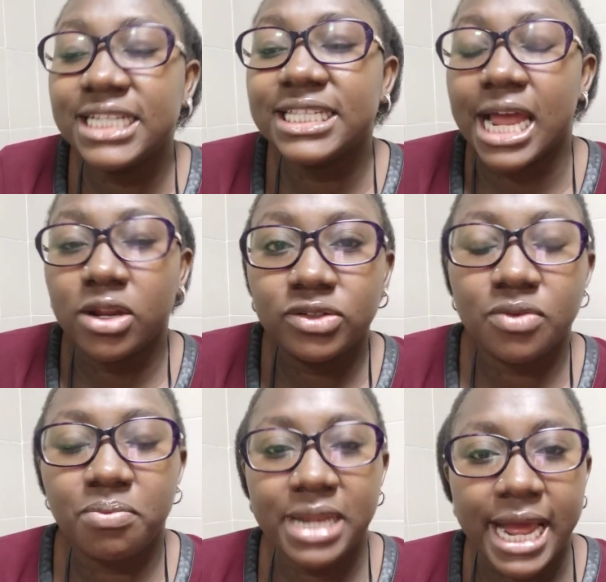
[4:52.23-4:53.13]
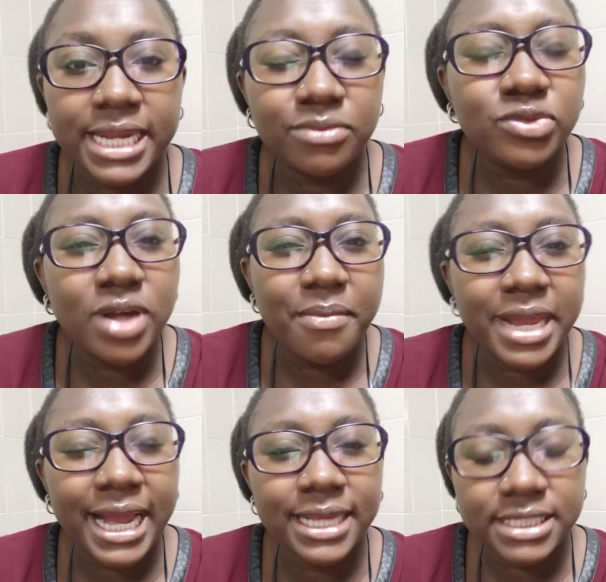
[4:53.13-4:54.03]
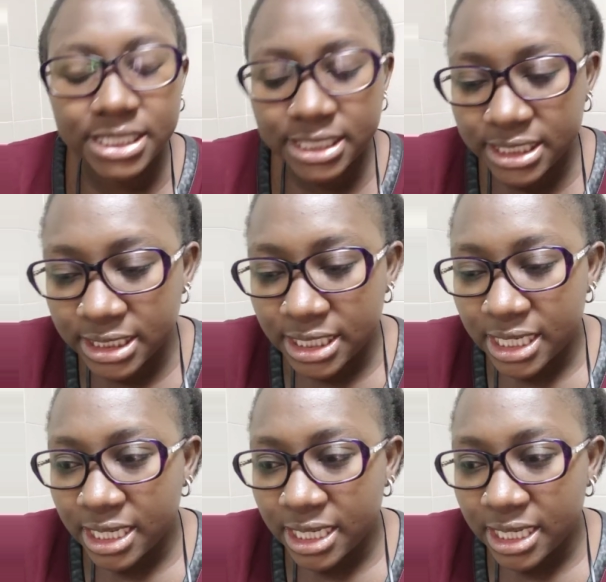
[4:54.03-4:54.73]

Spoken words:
needs a lot of planning. Mtu amekaa chini.